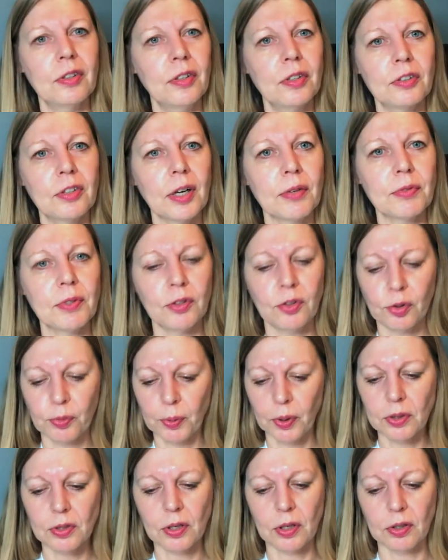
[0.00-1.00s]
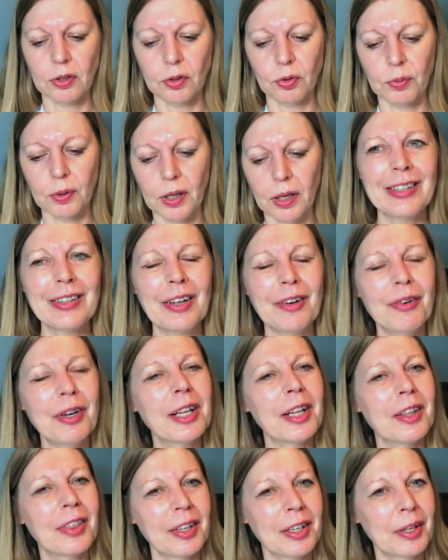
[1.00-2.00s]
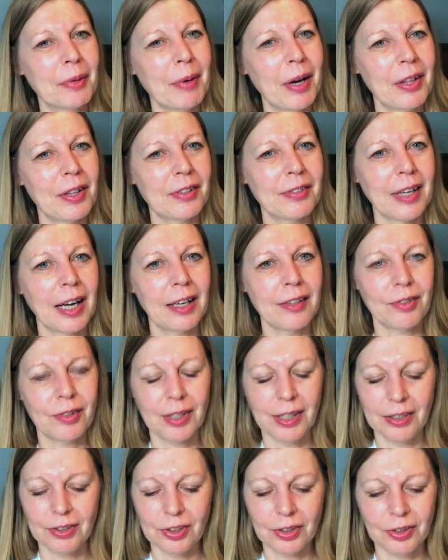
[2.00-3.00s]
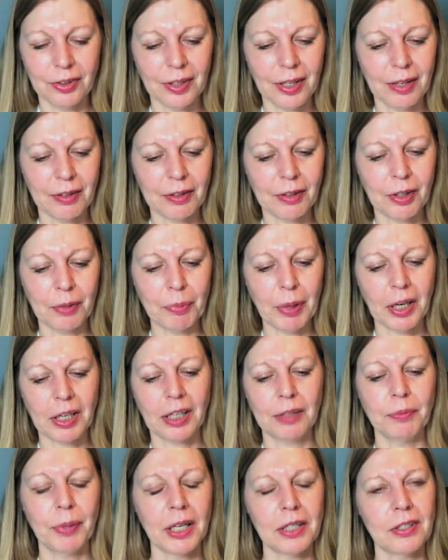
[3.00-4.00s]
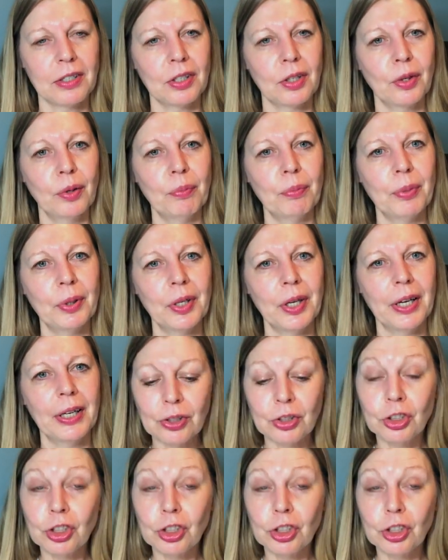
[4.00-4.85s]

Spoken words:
The drafting's spot on as well. They really think about the size range and that pattern company.